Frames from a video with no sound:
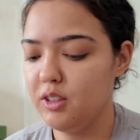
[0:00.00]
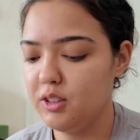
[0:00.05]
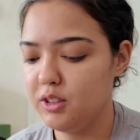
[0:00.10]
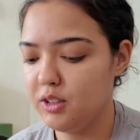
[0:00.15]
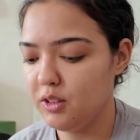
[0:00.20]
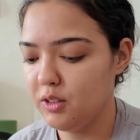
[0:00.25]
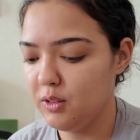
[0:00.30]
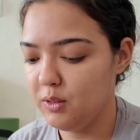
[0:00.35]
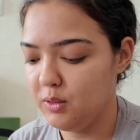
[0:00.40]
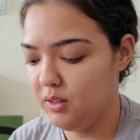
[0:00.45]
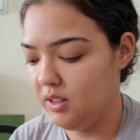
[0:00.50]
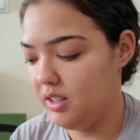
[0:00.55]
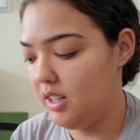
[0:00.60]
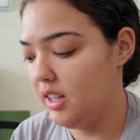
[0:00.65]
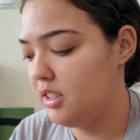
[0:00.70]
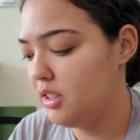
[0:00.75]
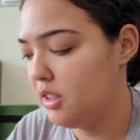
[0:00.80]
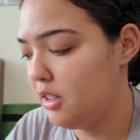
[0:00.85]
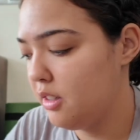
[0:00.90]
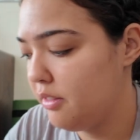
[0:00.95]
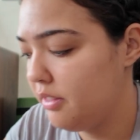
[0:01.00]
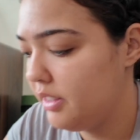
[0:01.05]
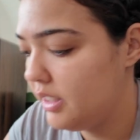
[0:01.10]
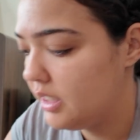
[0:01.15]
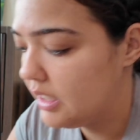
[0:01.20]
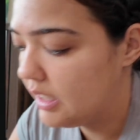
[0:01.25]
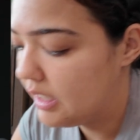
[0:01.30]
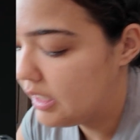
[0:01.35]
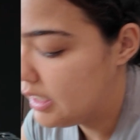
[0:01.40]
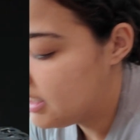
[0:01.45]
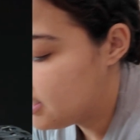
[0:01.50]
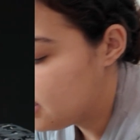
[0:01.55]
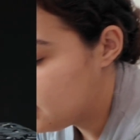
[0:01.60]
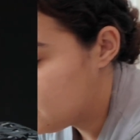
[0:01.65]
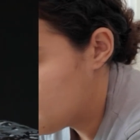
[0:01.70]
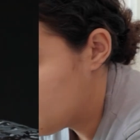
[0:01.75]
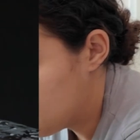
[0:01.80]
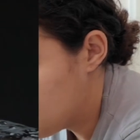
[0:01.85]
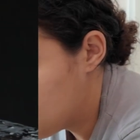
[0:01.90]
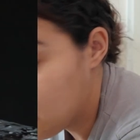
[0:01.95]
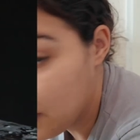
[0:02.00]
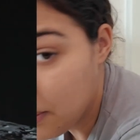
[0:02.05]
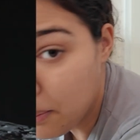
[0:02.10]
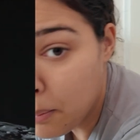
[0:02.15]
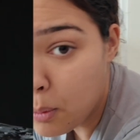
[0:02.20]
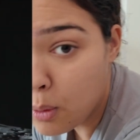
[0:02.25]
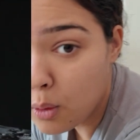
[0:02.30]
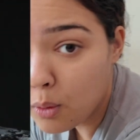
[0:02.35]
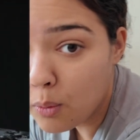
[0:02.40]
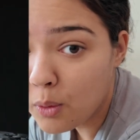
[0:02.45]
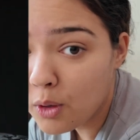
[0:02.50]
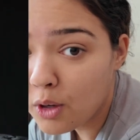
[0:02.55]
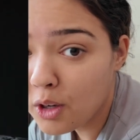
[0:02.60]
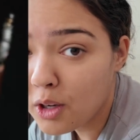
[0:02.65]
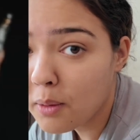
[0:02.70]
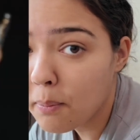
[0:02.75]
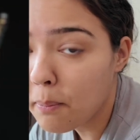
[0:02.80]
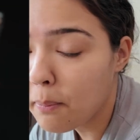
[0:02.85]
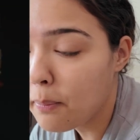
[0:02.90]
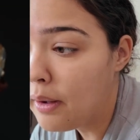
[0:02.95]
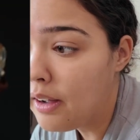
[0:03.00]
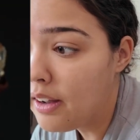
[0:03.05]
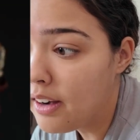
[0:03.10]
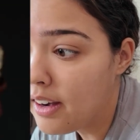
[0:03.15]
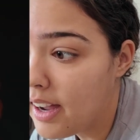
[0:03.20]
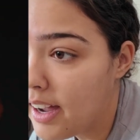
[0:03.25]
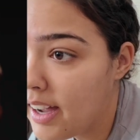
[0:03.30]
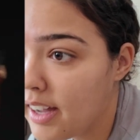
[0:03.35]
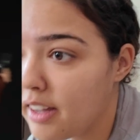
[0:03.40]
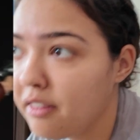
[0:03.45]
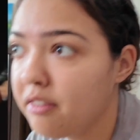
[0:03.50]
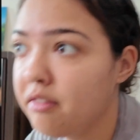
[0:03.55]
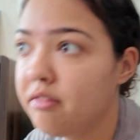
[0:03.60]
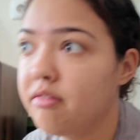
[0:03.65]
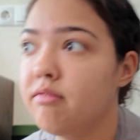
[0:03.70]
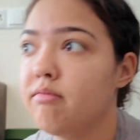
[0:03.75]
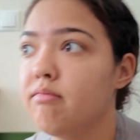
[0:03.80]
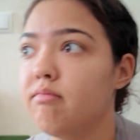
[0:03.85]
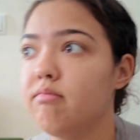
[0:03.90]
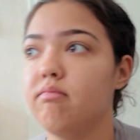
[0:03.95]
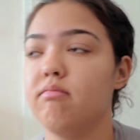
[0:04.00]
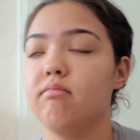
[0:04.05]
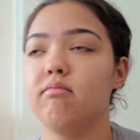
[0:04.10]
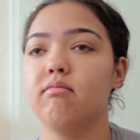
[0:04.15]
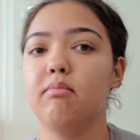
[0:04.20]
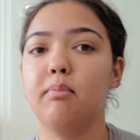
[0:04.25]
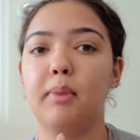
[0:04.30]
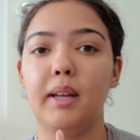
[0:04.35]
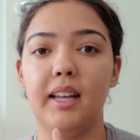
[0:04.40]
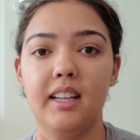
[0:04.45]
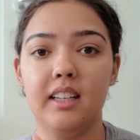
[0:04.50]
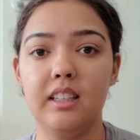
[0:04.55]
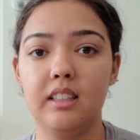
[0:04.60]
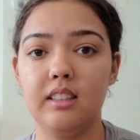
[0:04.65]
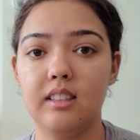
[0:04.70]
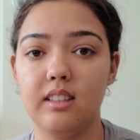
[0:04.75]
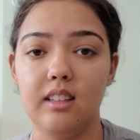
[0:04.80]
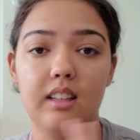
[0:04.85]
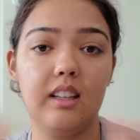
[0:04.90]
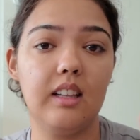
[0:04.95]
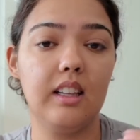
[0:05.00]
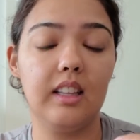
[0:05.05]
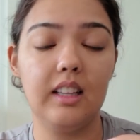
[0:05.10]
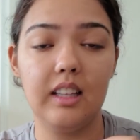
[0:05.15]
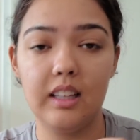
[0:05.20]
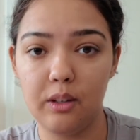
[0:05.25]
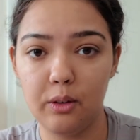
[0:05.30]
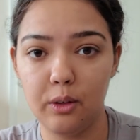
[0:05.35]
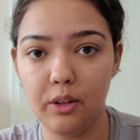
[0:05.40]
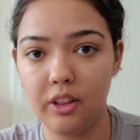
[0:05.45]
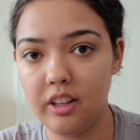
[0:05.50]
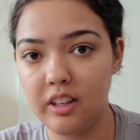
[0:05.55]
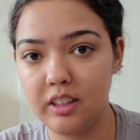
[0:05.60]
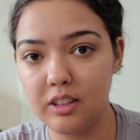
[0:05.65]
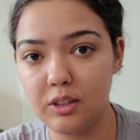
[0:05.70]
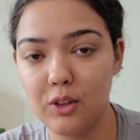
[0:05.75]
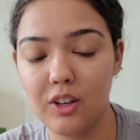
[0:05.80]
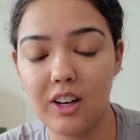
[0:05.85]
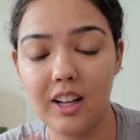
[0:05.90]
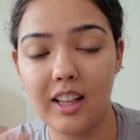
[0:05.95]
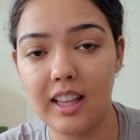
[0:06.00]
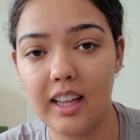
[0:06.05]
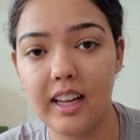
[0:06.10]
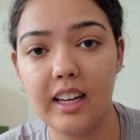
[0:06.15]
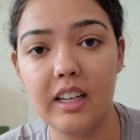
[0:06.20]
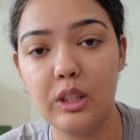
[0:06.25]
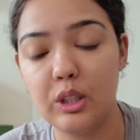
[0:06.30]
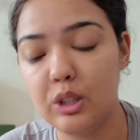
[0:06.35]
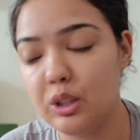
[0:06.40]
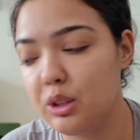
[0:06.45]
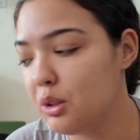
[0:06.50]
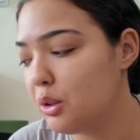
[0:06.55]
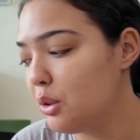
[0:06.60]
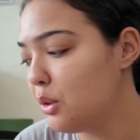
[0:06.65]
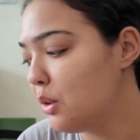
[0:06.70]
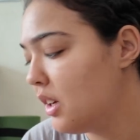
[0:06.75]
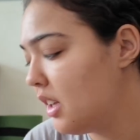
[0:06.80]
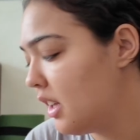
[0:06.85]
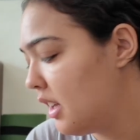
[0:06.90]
So that's obviously a little bit more work, but I've made little things with clay too,